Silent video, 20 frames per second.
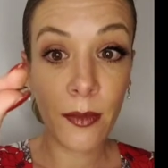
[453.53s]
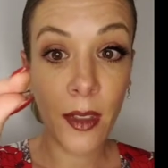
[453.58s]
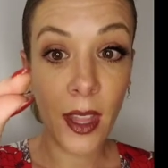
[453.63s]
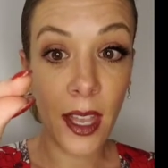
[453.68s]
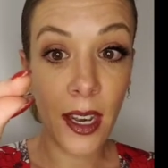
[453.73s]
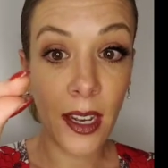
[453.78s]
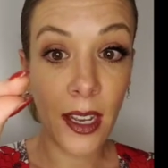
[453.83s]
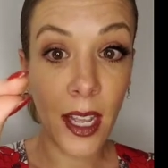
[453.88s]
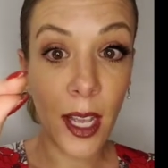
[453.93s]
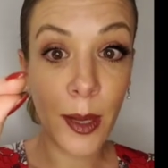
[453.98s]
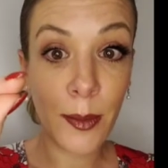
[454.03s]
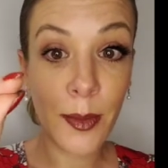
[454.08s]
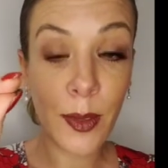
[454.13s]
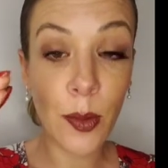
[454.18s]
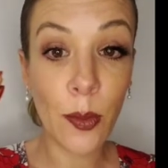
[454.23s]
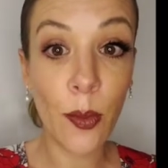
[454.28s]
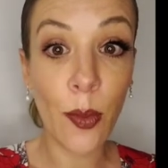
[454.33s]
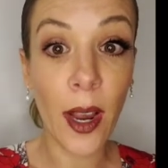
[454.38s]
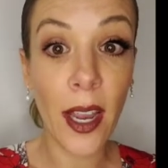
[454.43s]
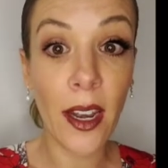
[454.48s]
and it comes
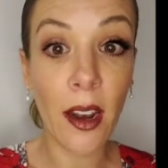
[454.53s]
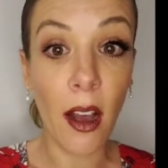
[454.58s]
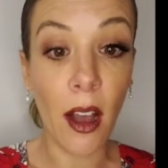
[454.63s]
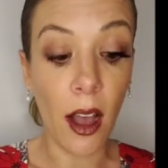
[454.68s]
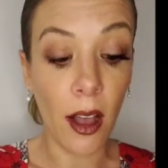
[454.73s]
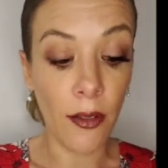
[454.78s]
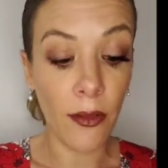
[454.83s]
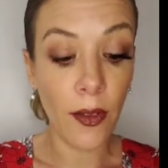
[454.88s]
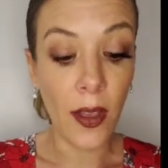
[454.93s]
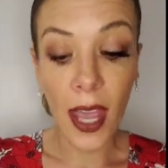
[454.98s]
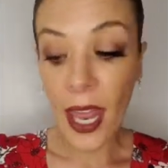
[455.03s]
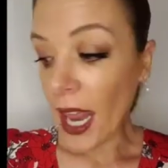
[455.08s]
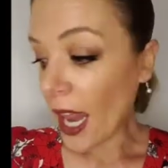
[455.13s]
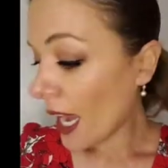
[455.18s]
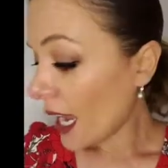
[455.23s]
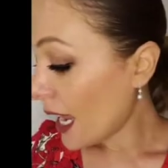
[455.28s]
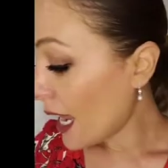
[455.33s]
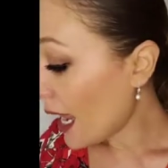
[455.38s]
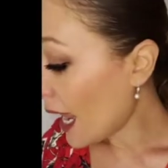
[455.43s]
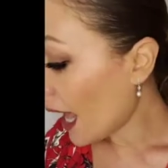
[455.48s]
right off.
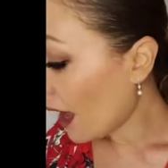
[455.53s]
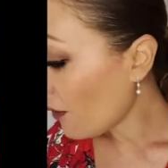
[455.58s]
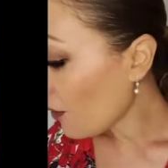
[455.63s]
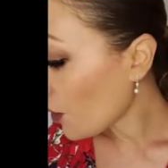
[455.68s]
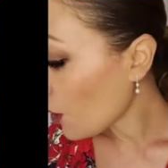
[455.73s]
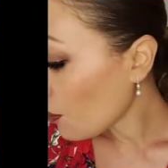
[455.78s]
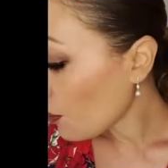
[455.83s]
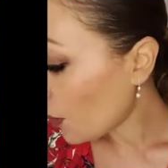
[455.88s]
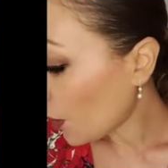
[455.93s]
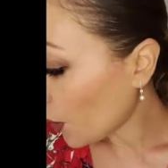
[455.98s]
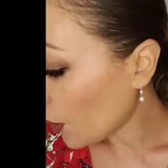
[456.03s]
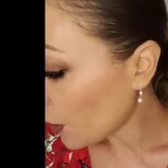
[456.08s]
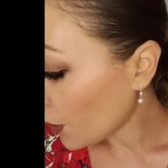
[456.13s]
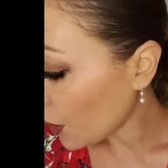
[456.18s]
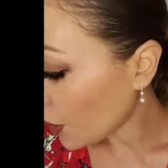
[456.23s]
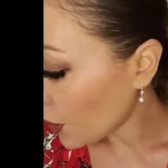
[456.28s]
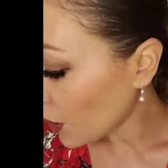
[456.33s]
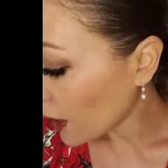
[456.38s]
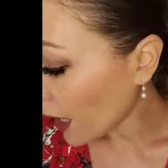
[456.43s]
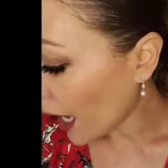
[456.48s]
Never pull
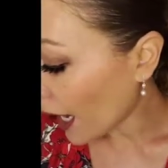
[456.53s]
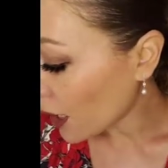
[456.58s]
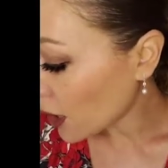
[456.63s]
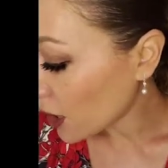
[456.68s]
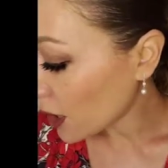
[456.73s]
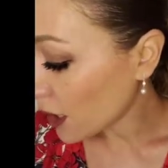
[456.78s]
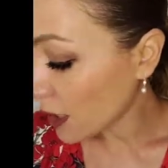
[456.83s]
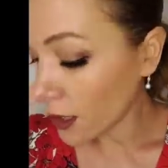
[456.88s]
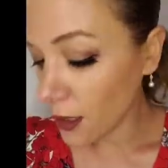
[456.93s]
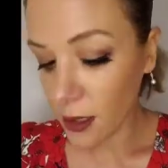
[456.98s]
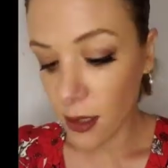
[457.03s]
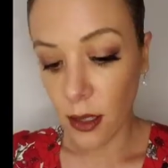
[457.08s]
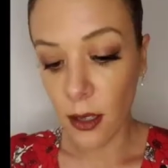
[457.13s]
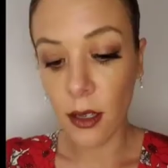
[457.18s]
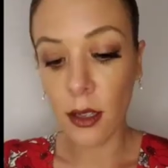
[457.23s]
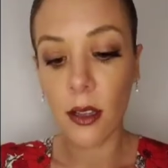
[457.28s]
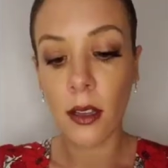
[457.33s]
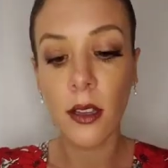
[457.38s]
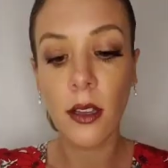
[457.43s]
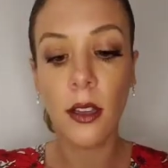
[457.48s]
your lashes
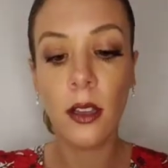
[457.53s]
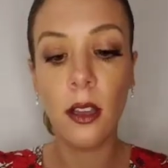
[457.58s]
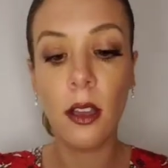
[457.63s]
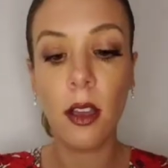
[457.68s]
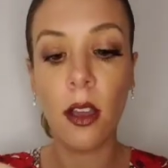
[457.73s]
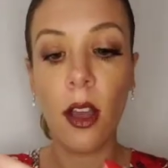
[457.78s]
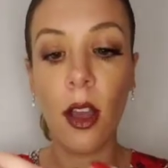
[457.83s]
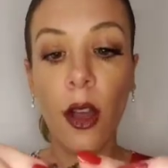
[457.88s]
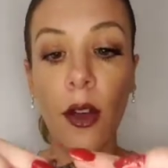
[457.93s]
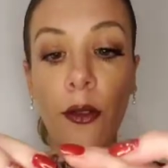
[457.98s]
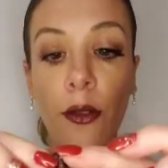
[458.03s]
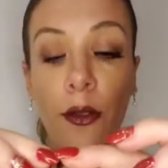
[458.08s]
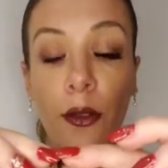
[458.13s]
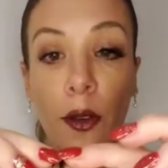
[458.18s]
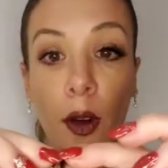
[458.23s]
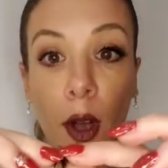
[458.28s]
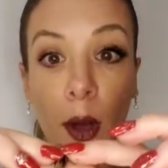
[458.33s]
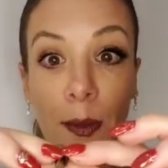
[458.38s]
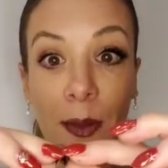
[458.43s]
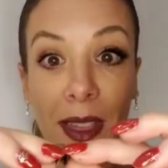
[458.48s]

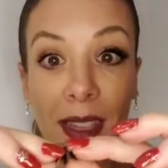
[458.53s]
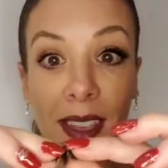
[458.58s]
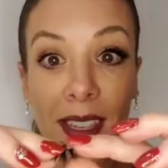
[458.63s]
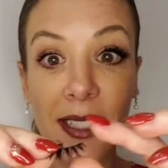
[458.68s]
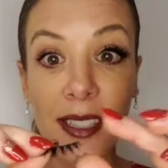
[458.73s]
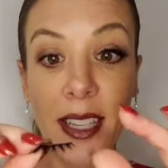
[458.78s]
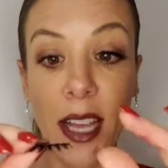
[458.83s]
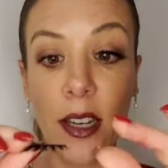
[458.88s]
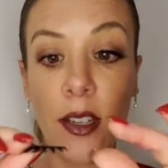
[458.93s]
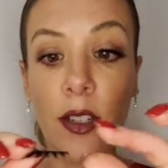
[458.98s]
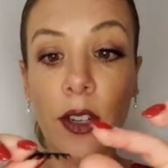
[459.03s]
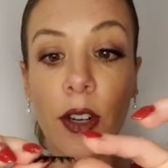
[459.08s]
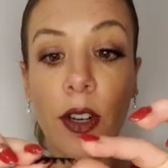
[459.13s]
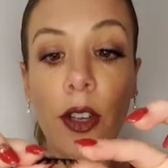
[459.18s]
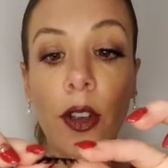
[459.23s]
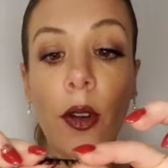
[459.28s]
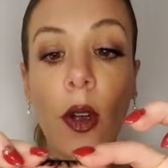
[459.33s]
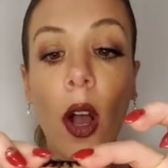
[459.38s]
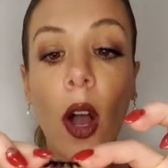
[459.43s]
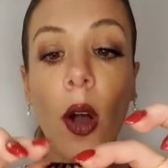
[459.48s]
from the center.
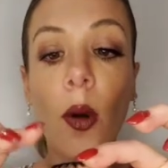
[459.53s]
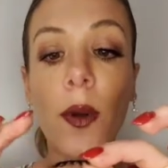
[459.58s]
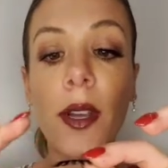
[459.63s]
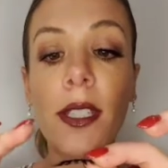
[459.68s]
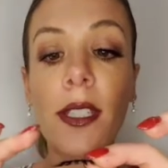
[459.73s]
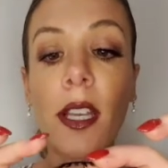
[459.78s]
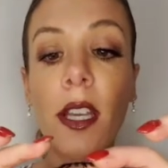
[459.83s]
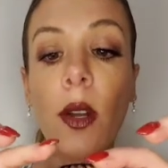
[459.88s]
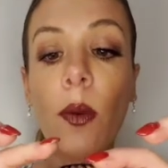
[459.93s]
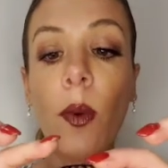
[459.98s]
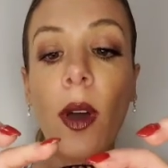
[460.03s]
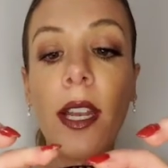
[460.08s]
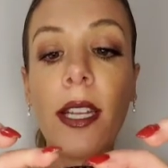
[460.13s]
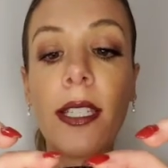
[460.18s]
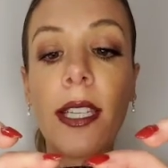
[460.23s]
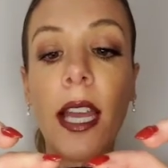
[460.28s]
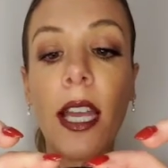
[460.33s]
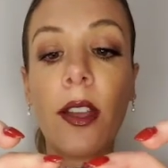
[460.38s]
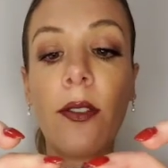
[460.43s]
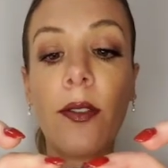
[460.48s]
You're always going to want
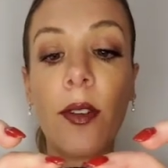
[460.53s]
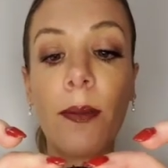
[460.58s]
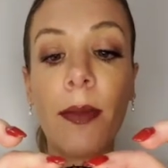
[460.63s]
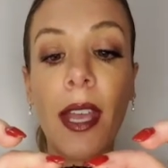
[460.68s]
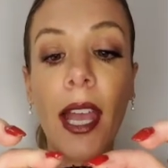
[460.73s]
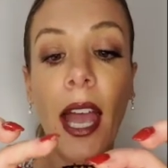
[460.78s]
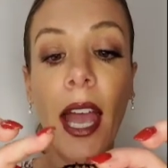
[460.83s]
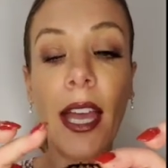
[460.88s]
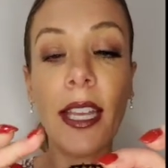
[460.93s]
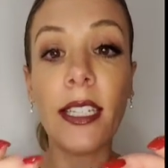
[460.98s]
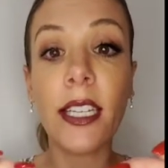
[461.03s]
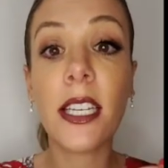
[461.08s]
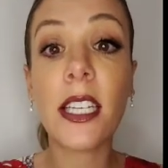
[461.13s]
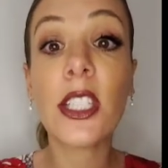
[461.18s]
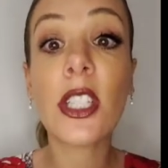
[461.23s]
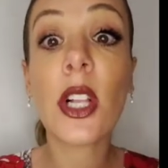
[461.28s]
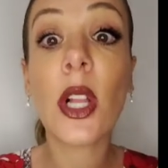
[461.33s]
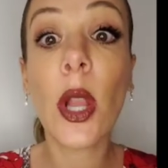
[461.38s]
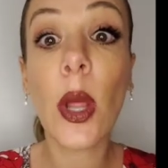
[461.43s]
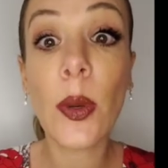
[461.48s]
to take it from the end and
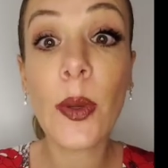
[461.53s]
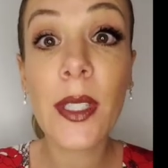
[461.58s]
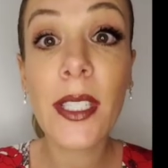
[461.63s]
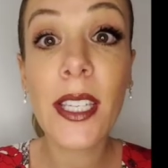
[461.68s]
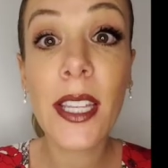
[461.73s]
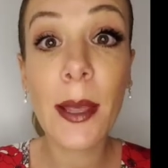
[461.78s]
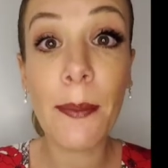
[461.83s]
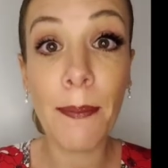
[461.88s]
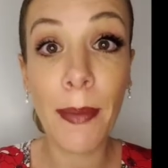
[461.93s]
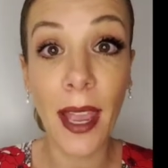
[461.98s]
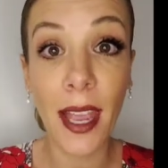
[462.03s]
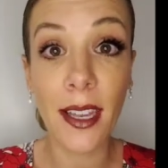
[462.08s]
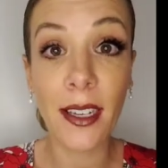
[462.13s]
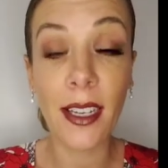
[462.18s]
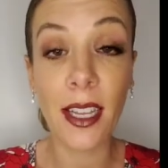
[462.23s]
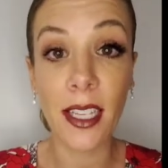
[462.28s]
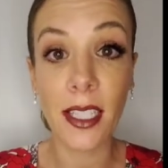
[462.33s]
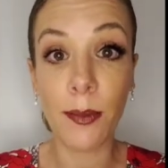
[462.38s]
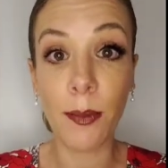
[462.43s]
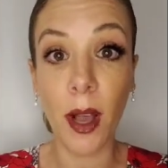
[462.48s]
as close to the band
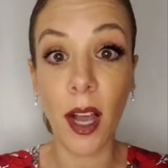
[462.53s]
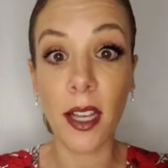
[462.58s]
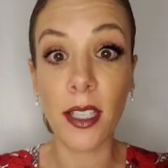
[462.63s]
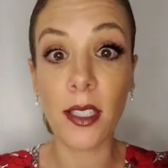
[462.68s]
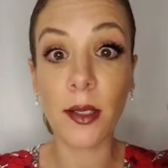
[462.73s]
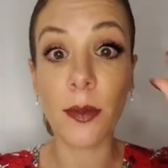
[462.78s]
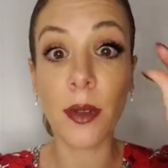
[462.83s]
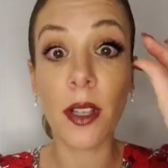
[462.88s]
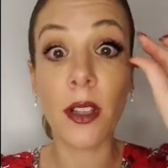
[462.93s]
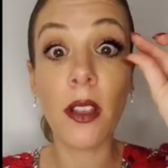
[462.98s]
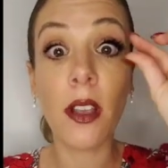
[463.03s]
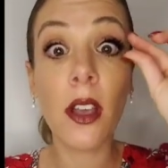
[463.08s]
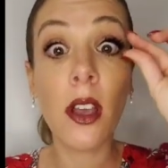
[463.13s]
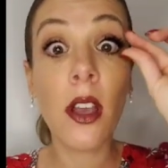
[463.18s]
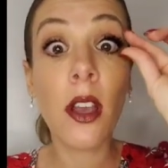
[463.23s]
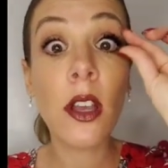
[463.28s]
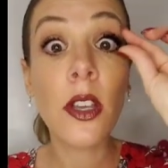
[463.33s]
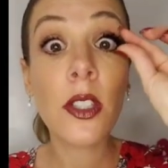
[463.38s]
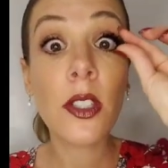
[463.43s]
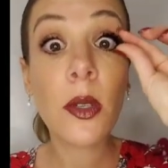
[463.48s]
as possible.
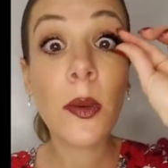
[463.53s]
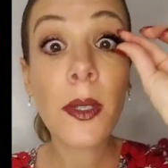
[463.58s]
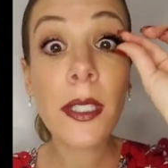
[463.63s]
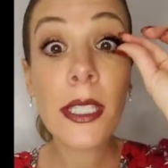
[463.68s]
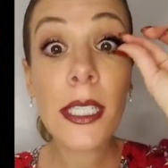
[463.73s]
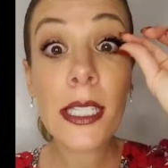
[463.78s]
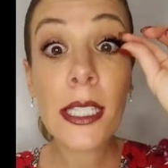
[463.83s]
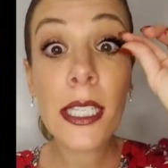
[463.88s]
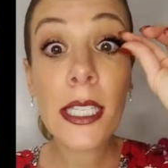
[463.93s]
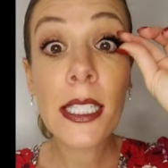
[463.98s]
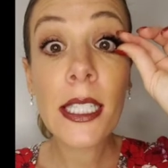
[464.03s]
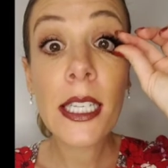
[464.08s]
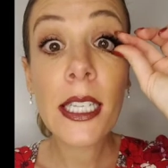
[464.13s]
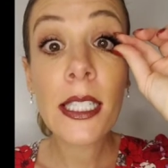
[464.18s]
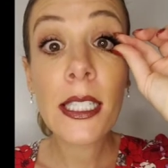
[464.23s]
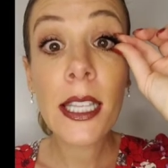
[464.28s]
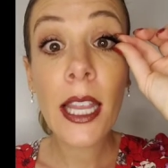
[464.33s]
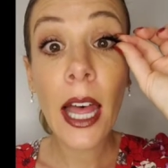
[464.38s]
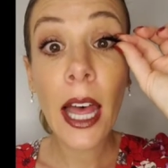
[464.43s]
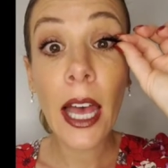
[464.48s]
So it's as easy
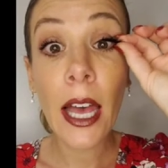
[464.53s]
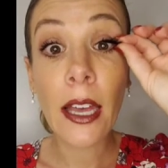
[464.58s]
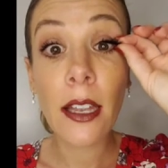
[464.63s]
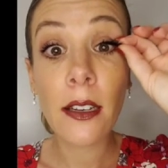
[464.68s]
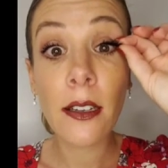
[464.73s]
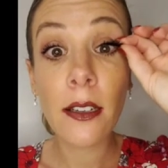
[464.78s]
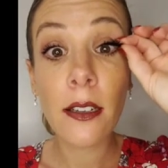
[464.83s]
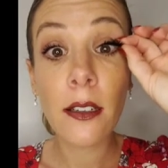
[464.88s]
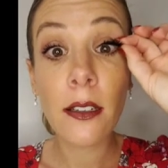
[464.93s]
as that.